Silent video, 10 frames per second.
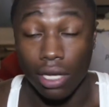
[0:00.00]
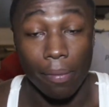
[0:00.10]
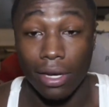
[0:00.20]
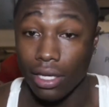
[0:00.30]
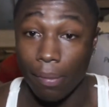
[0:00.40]

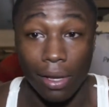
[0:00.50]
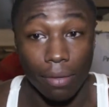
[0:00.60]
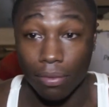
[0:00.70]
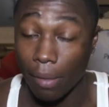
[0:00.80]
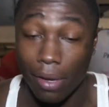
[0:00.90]
they
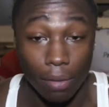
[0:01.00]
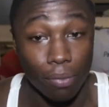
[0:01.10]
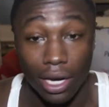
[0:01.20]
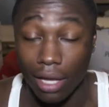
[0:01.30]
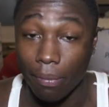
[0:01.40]
better
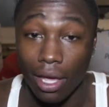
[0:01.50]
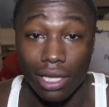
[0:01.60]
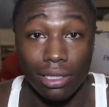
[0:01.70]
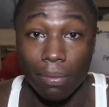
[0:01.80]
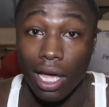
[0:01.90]
bring it,
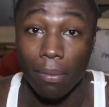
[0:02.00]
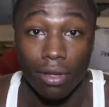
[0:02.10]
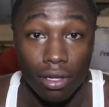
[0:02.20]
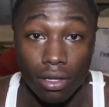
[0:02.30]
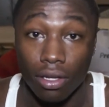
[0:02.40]
man. I'm
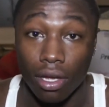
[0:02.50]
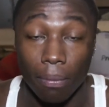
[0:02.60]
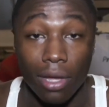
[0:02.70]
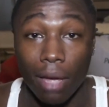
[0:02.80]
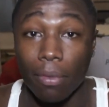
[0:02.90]
coming.
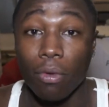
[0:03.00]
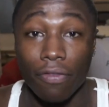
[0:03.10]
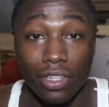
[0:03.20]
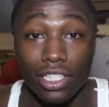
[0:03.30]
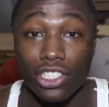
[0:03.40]

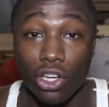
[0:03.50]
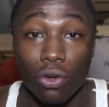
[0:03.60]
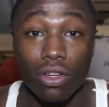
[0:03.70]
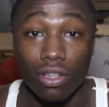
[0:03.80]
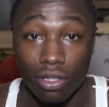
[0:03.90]

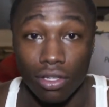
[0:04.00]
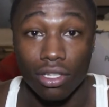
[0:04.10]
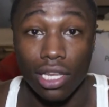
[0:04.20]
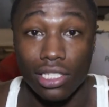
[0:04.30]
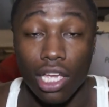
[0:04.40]
152.
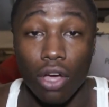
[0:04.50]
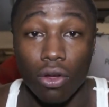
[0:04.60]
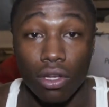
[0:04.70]
Let's go.